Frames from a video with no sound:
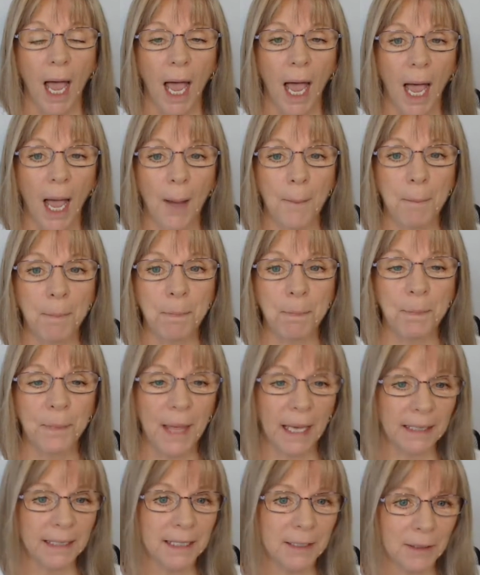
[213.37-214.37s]

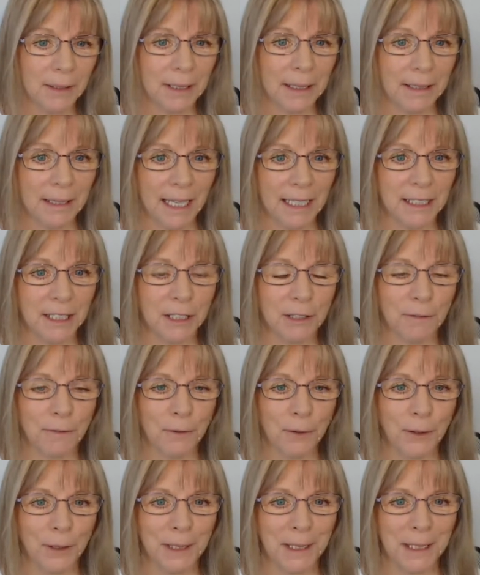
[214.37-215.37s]
that's the
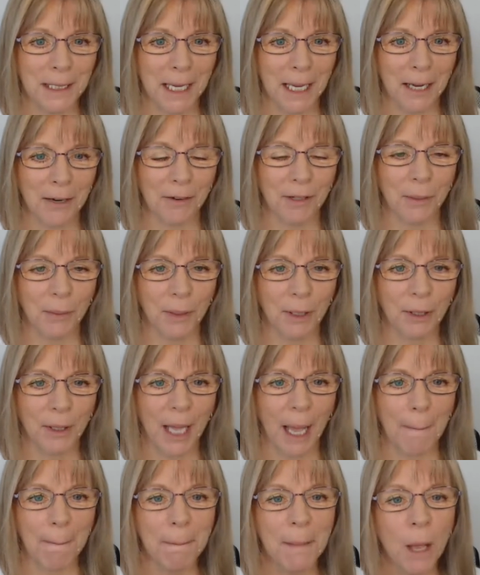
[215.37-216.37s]
first area we
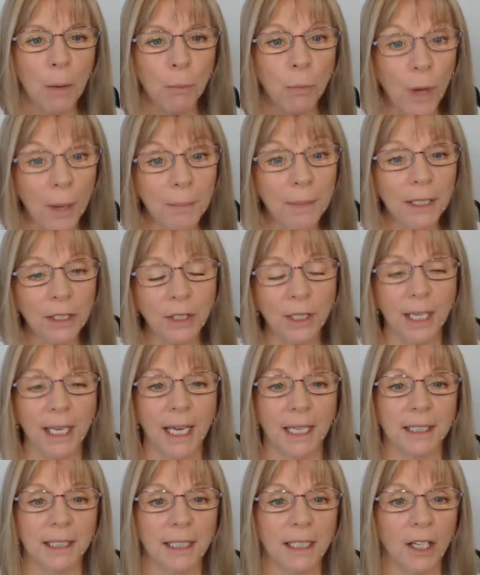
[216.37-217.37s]
look at. When we're
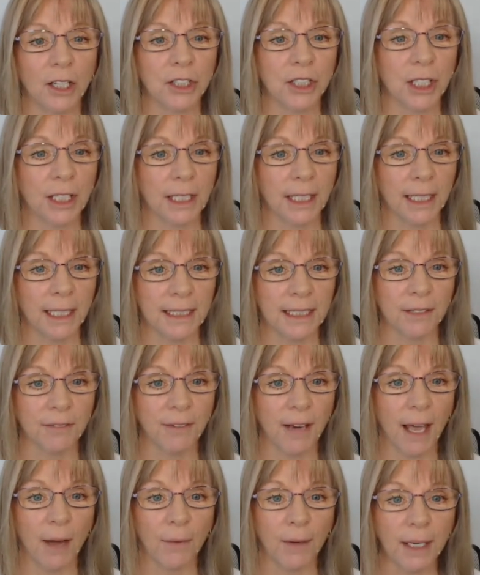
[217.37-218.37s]
looking at it logically as a
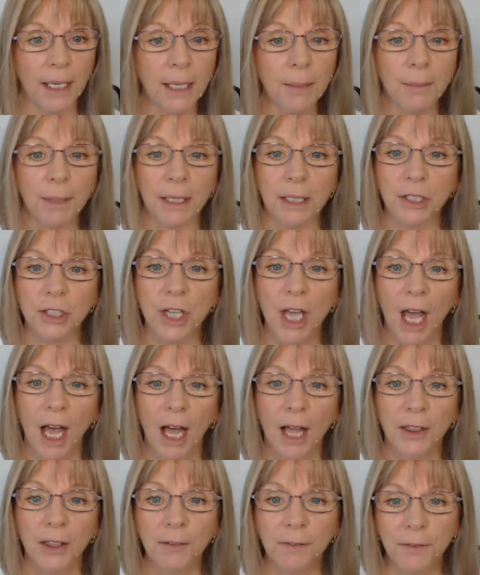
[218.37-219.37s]
flower image,
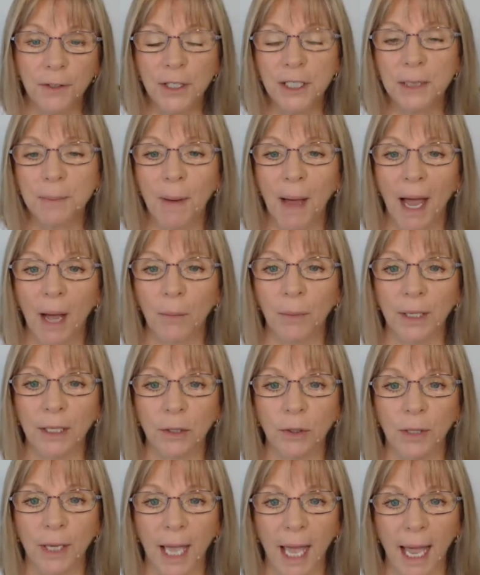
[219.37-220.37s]
the first part we
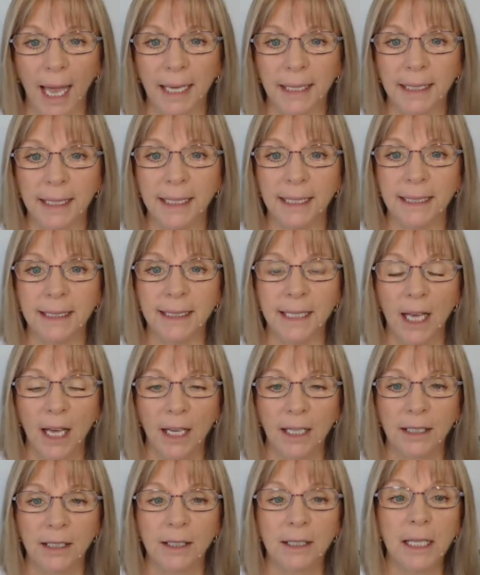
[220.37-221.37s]
look at is
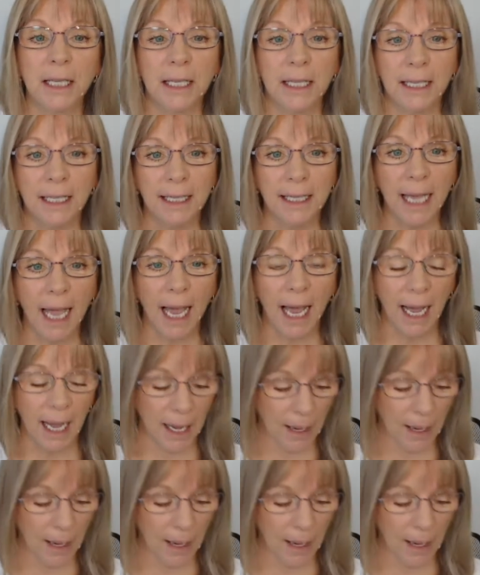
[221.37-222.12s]
the